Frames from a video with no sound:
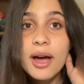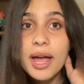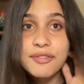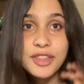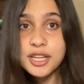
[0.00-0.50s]

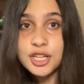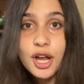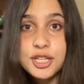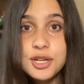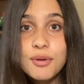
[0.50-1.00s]
If they
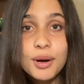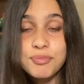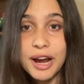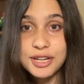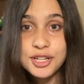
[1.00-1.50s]
judge you or
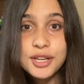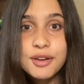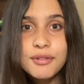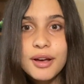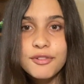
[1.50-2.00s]
pressure
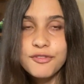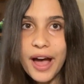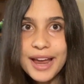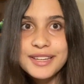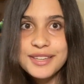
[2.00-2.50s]
you,
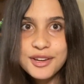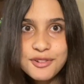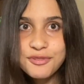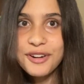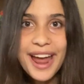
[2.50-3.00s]
find new
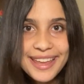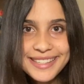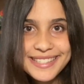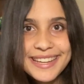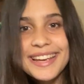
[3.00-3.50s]

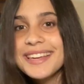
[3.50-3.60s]
friends.